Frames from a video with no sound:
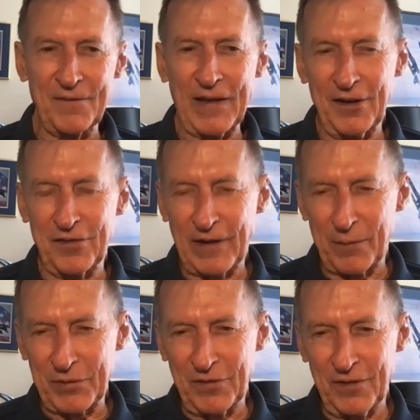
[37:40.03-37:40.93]
advantage of
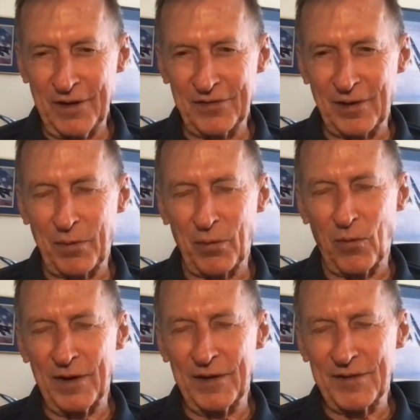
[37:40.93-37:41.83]
opportunities. I remember
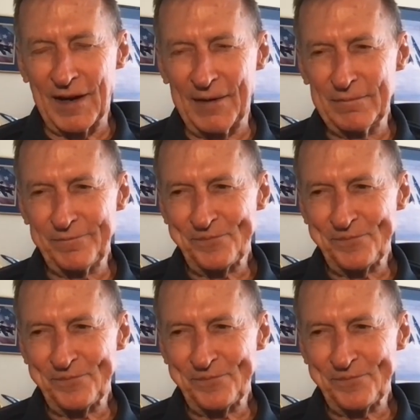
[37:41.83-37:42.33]
one time,